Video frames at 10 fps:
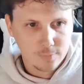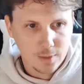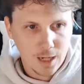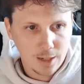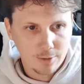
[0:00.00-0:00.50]

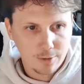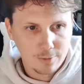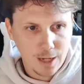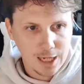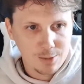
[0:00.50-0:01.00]
I don't know,
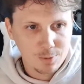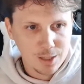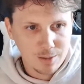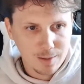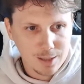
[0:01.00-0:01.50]

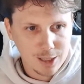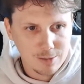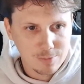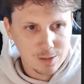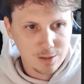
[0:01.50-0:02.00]
80% of my
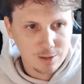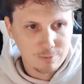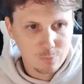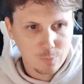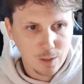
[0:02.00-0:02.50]
teams to
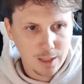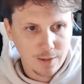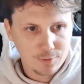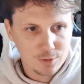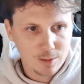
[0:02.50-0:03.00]
the
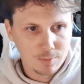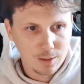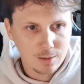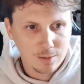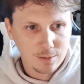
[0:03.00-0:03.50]
playoffs or
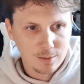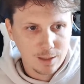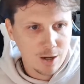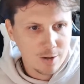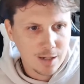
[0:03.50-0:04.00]
something. They
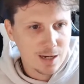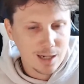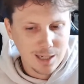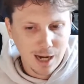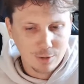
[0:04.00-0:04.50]
all got
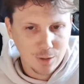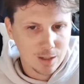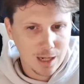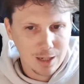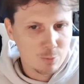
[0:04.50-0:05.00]
knocked out. So like
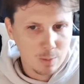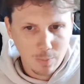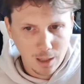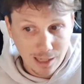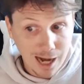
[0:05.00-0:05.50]
I didn't win
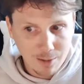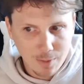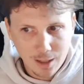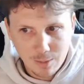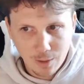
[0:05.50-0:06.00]
a lot of
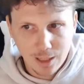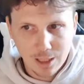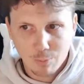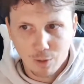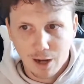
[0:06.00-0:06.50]
money, but I
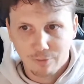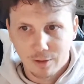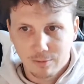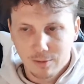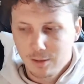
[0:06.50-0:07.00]
did
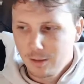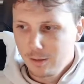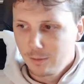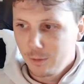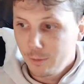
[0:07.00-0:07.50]
profit
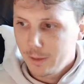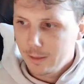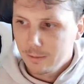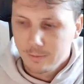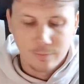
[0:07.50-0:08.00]
due to it.
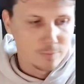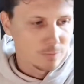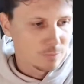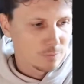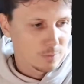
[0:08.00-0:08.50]

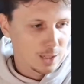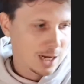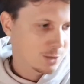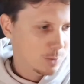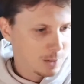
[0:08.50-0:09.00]
And
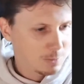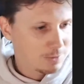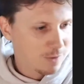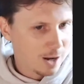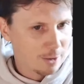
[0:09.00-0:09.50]
that's what made me
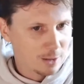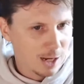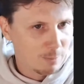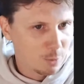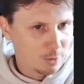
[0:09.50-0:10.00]
fire a
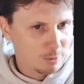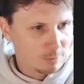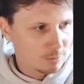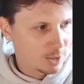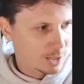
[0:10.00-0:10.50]
lot
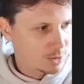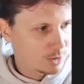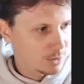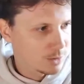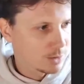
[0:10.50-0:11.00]
more the next
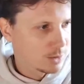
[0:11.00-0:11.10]
years.